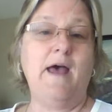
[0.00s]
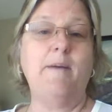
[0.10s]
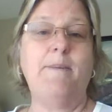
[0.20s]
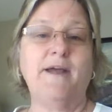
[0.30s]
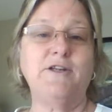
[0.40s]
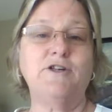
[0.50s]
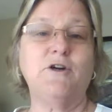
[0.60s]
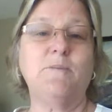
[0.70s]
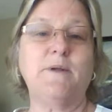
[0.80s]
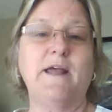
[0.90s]
a
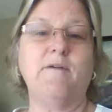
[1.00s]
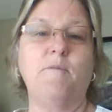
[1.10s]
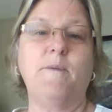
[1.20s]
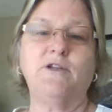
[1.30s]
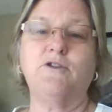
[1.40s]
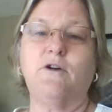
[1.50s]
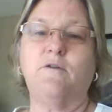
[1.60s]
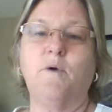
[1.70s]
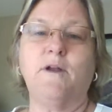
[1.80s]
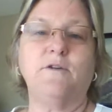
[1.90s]
picture, but they have a picture
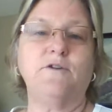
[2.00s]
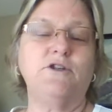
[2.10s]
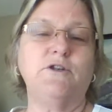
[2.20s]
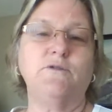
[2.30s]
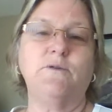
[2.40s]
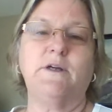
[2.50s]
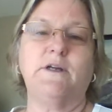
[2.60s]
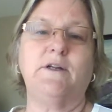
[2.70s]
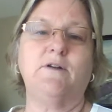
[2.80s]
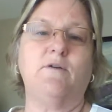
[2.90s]
of one of their
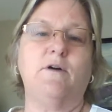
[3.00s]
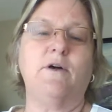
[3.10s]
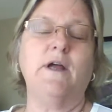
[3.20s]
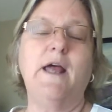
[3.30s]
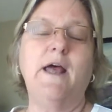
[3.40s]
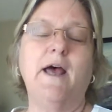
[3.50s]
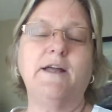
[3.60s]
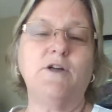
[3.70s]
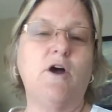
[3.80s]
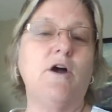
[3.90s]
children or
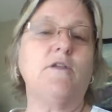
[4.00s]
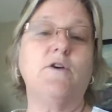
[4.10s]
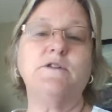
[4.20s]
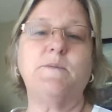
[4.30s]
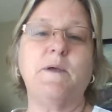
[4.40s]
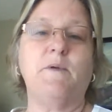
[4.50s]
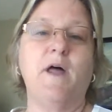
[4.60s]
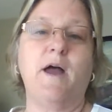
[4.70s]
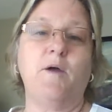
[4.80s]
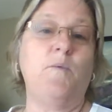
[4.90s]
a dog, those people
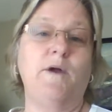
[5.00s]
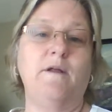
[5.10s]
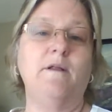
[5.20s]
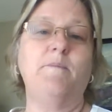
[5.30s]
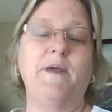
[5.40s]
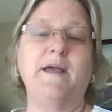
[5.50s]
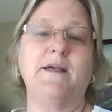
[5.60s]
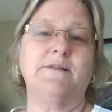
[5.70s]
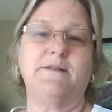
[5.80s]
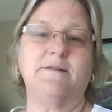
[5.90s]
I will
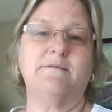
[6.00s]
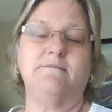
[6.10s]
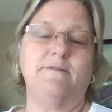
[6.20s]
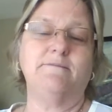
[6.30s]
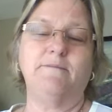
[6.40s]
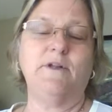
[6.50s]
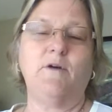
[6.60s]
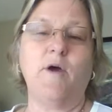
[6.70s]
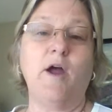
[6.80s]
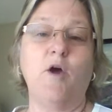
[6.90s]
because you
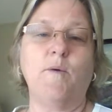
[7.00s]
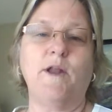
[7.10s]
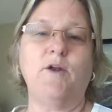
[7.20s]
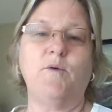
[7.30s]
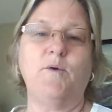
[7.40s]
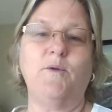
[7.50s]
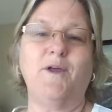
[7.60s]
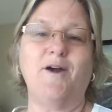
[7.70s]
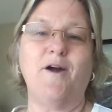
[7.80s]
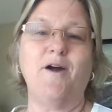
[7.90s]
know, I already know who
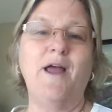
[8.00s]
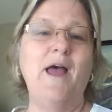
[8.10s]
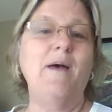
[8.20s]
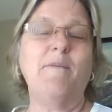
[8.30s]
they are.